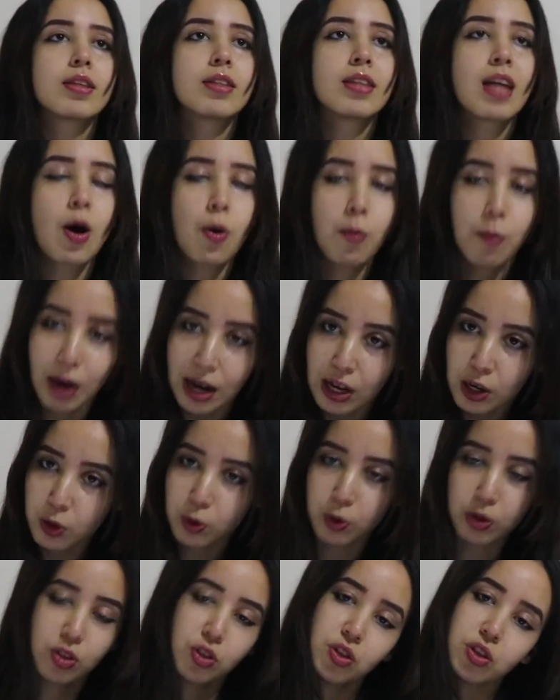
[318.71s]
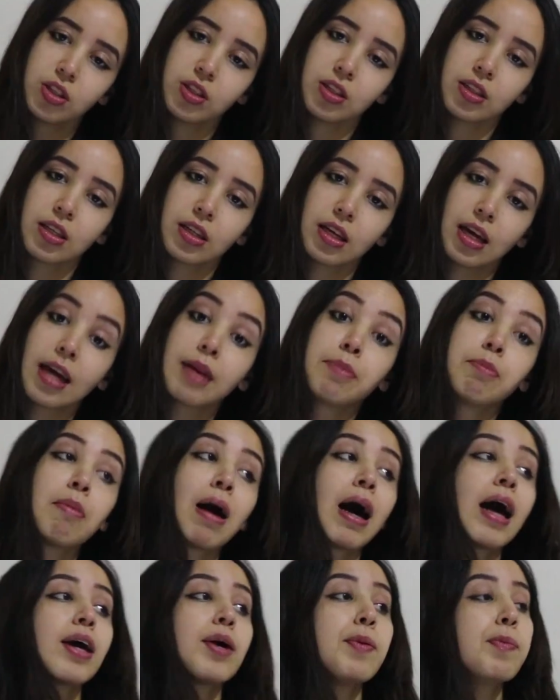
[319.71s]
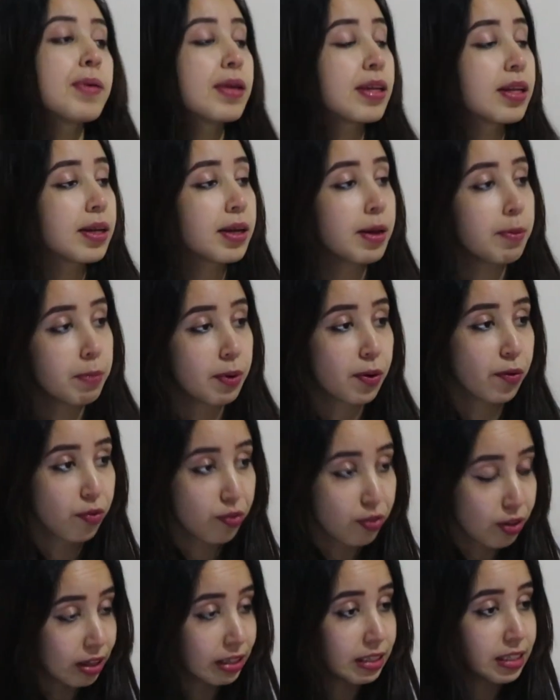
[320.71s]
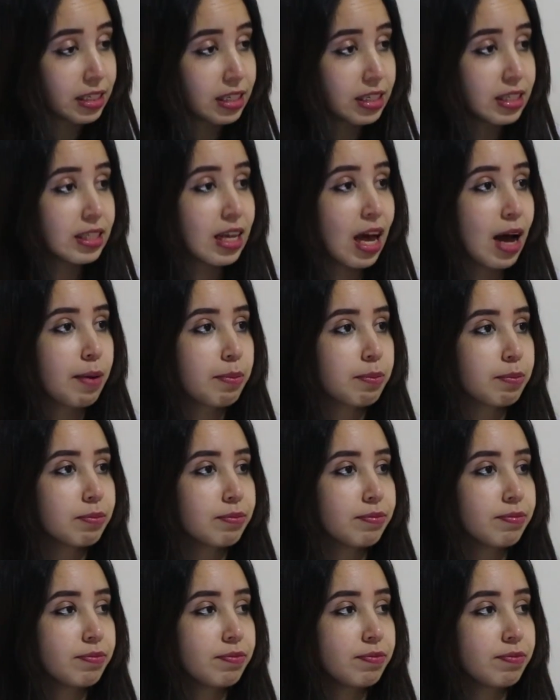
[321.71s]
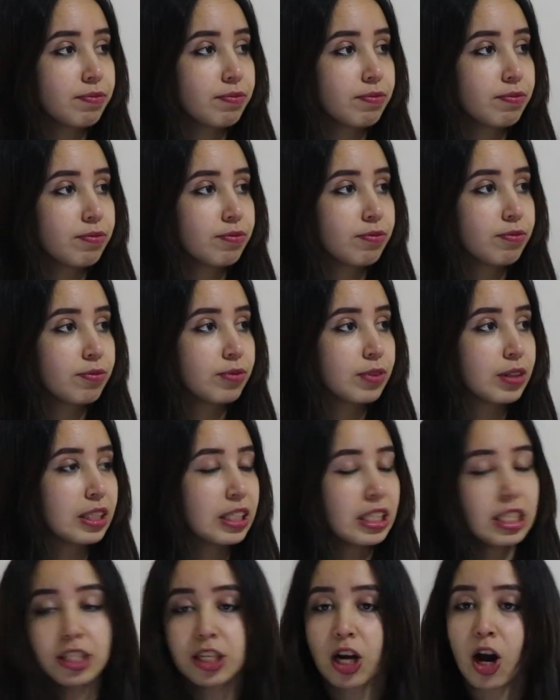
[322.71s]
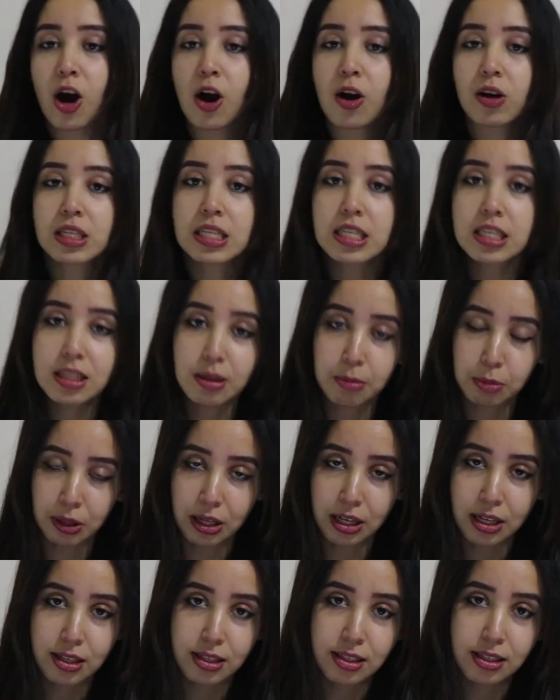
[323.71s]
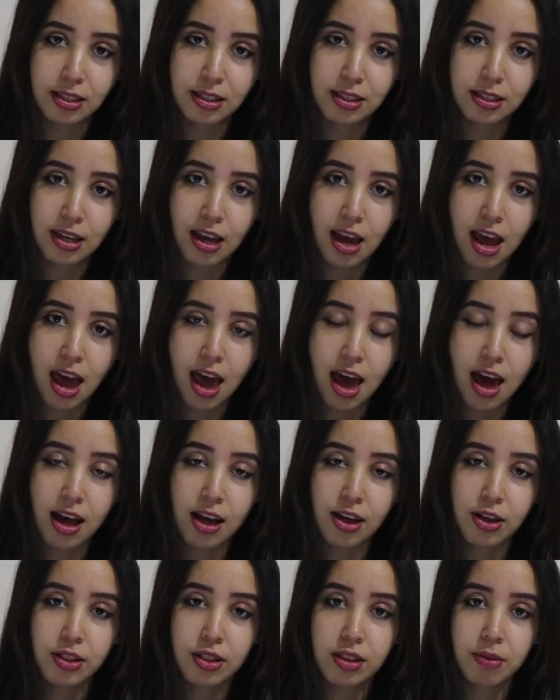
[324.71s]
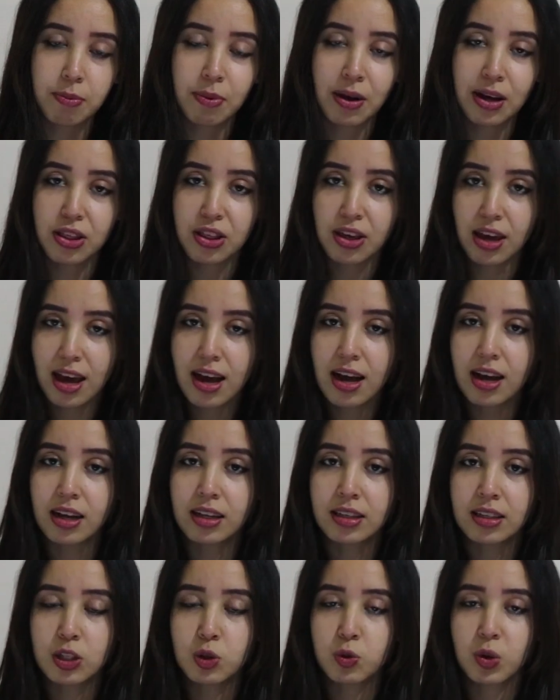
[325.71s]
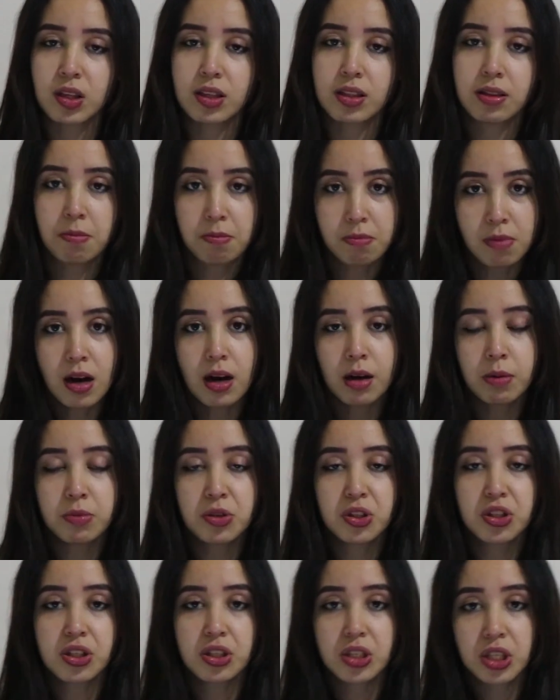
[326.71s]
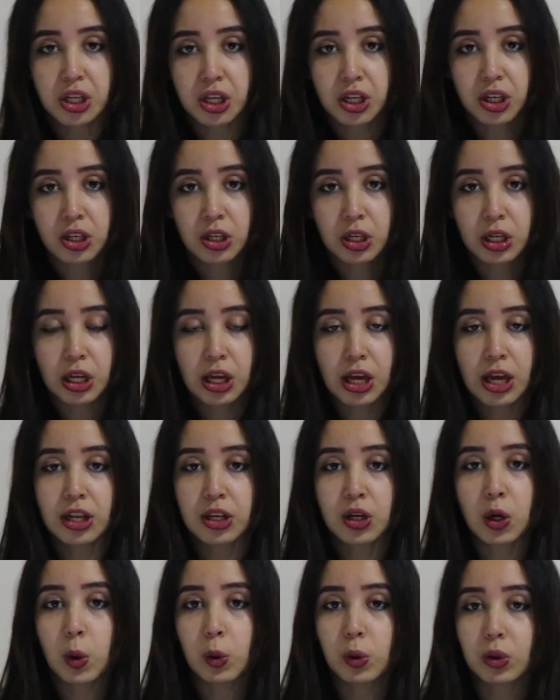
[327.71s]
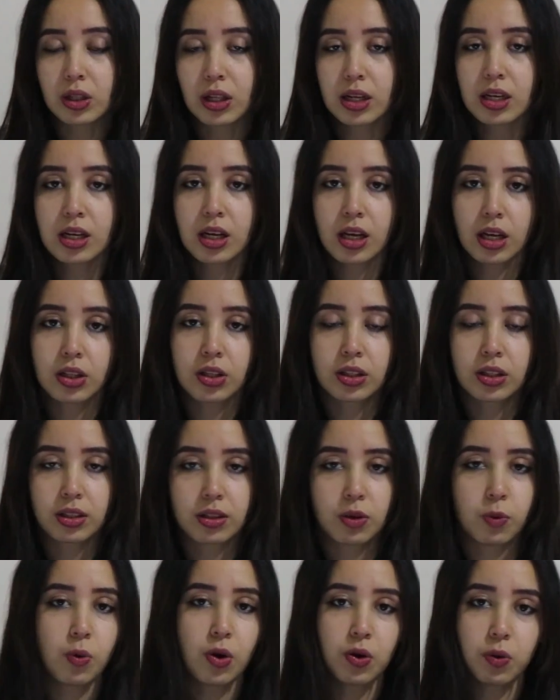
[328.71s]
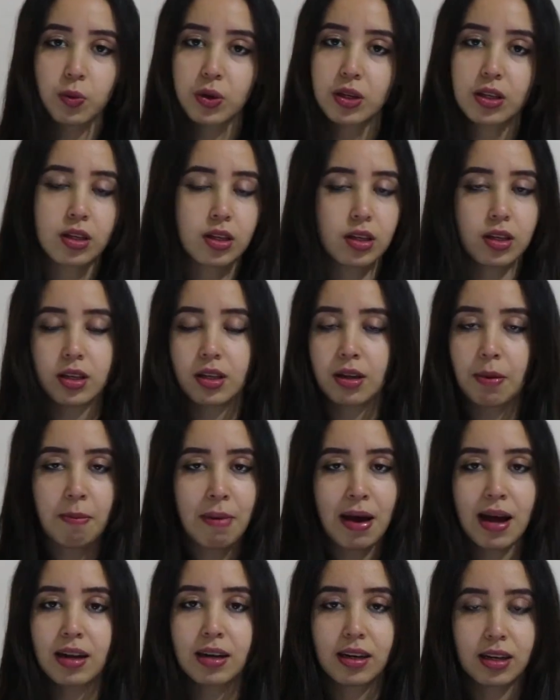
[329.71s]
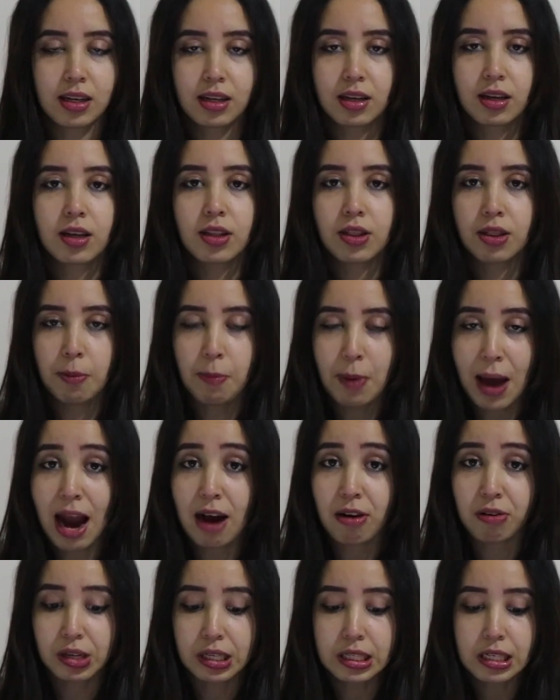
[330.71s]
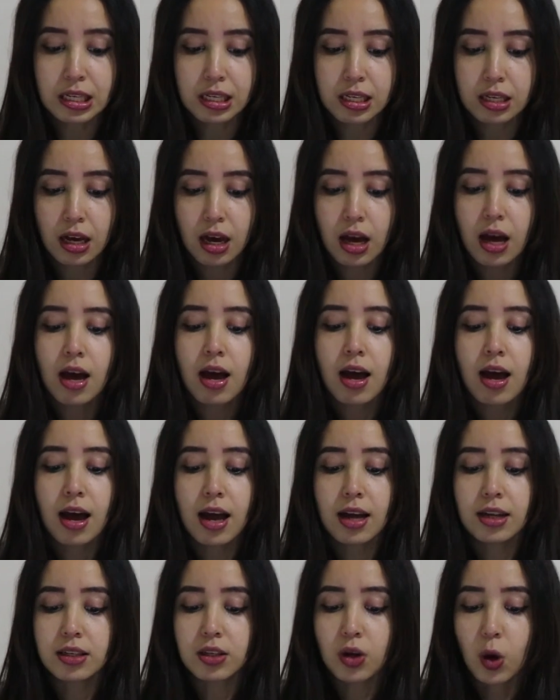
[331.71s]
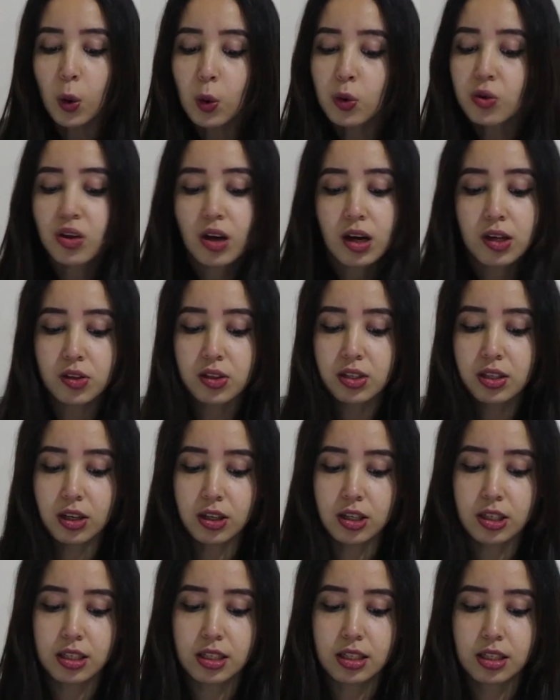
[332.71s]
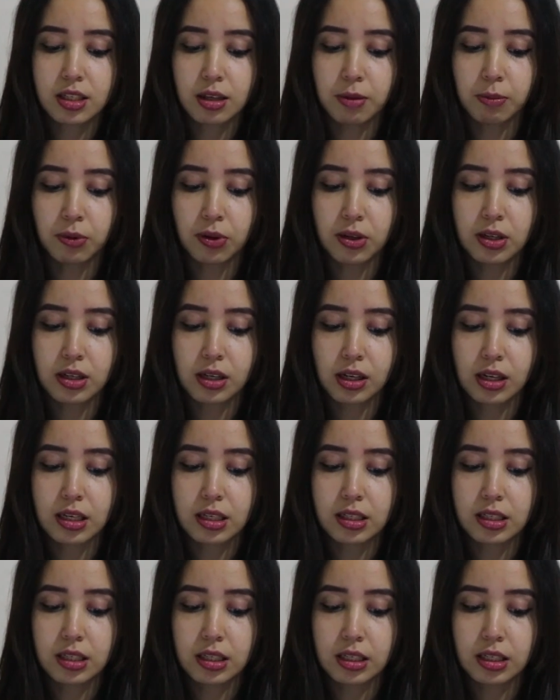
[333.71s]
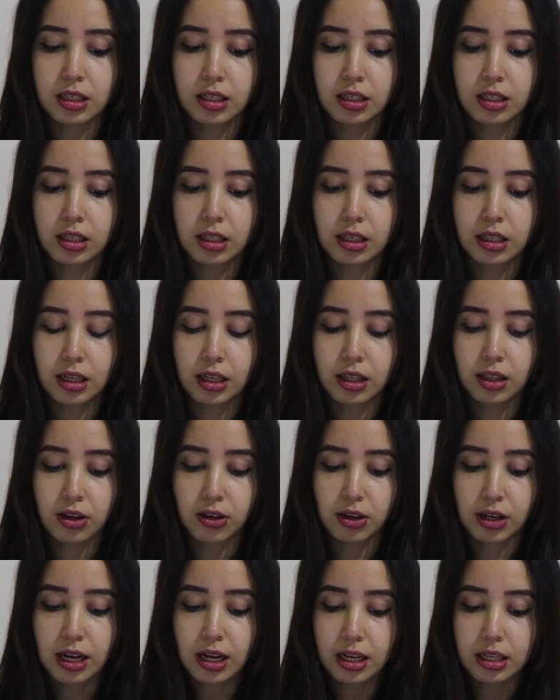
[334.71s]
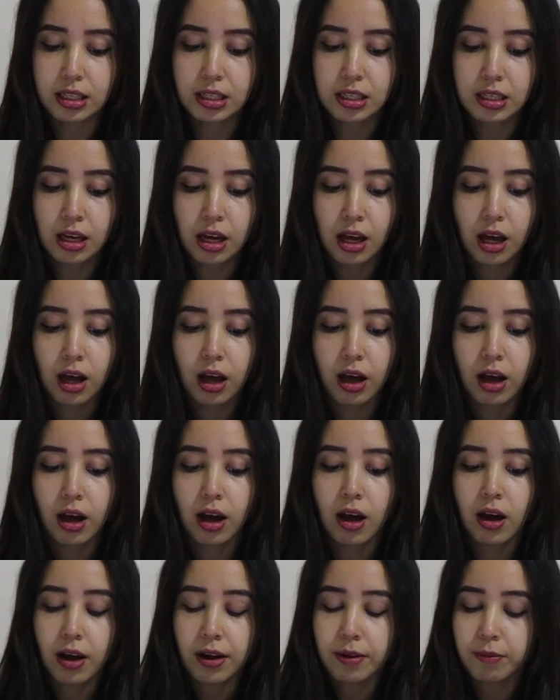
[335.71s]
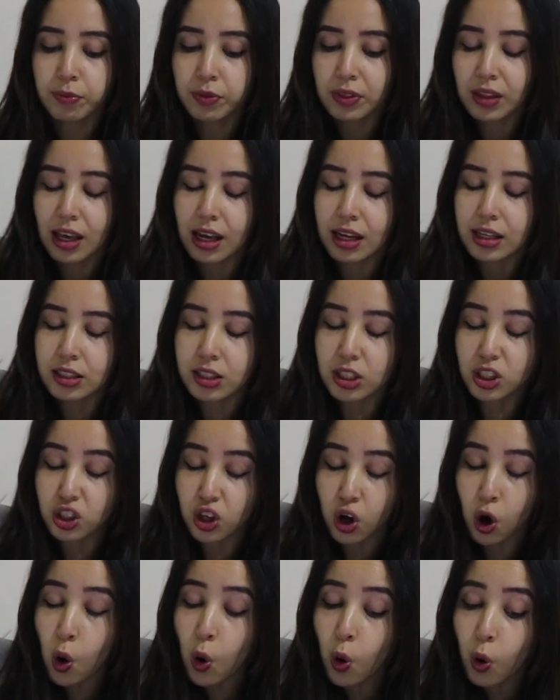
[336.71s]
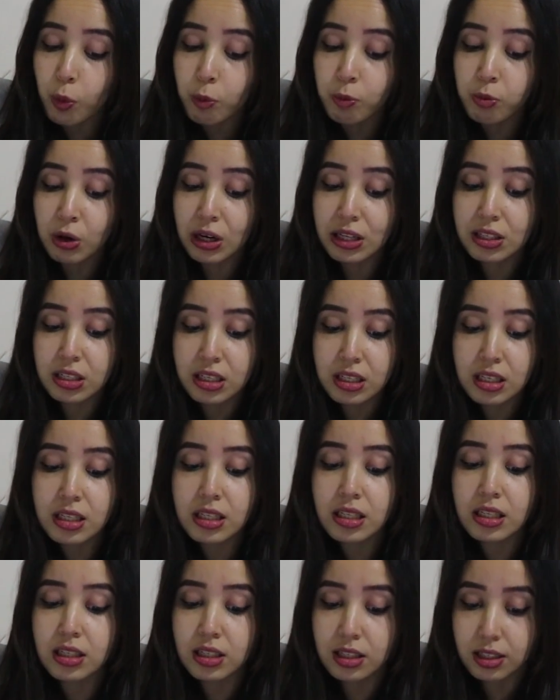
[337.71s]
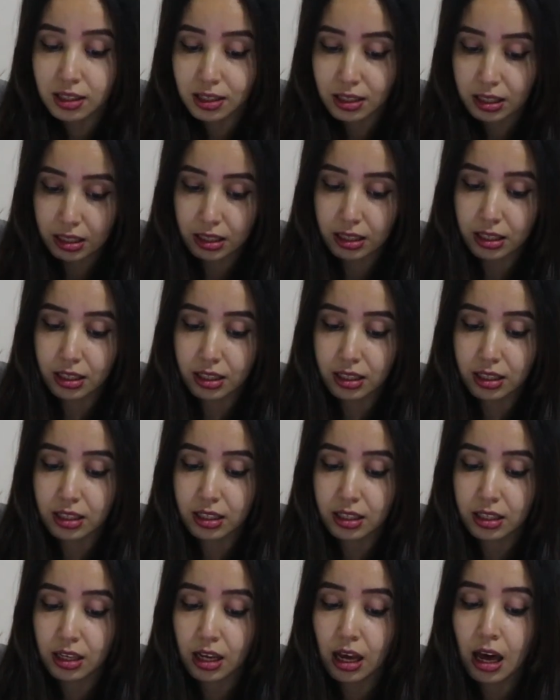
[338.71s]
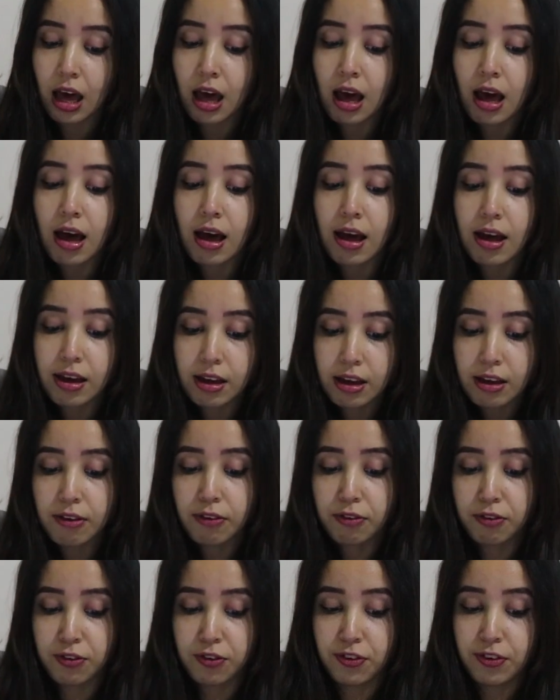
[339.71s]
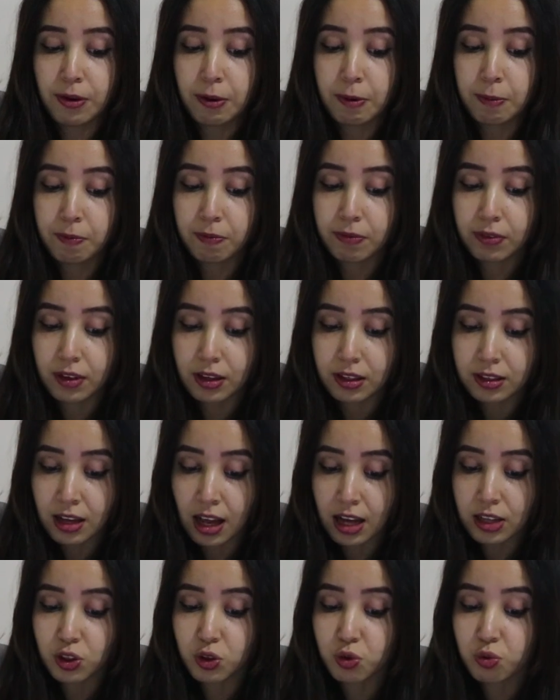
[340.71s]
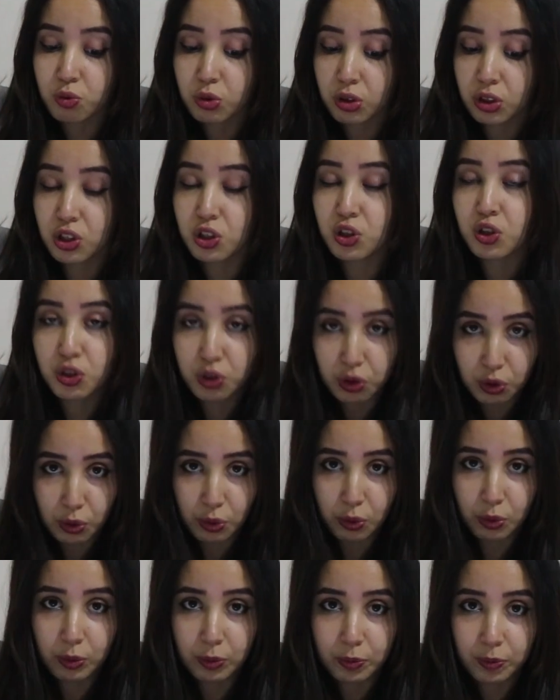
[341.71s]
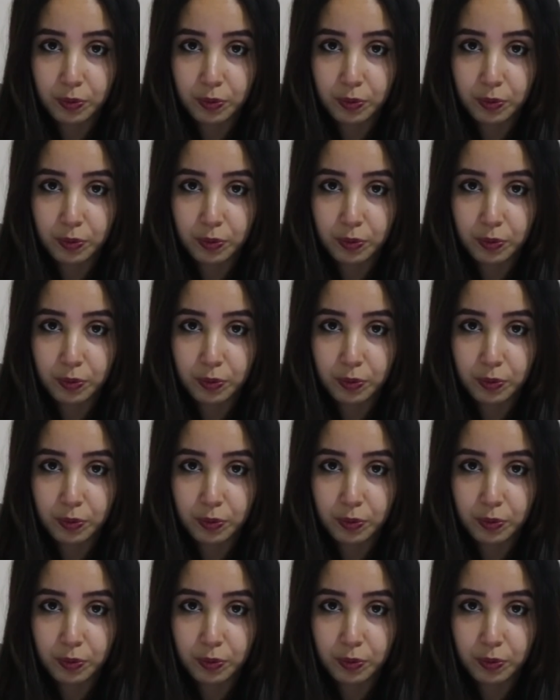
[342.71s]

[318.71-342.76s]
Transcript: Now my question and my opinion about this is that these are siblings and by the end it was the mom singing and whole like the one with the man like the parents and all the others are the sibling like the, the, the, the their kids they're all brothers and sisters if that's really true